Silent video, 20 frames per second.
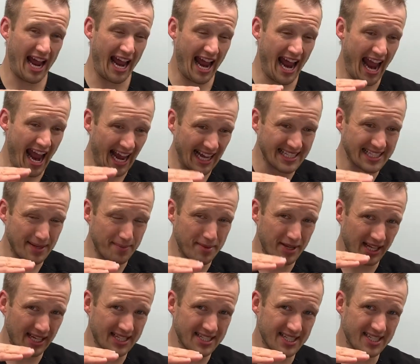as it
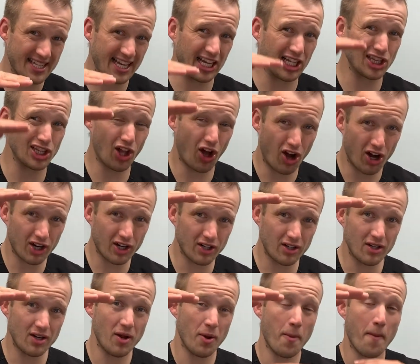begins to take
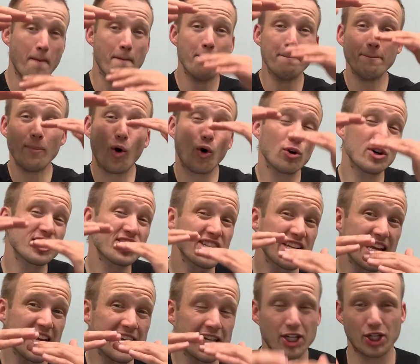longer, more
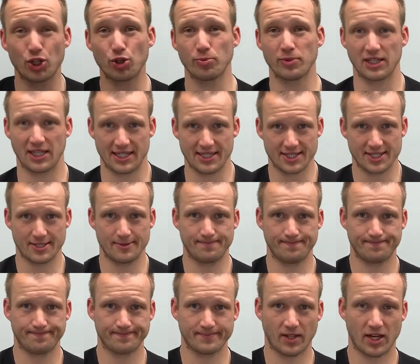skin accumulates,
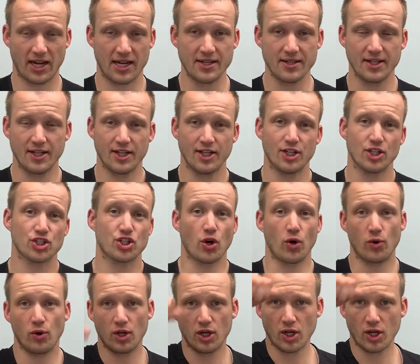okay? So,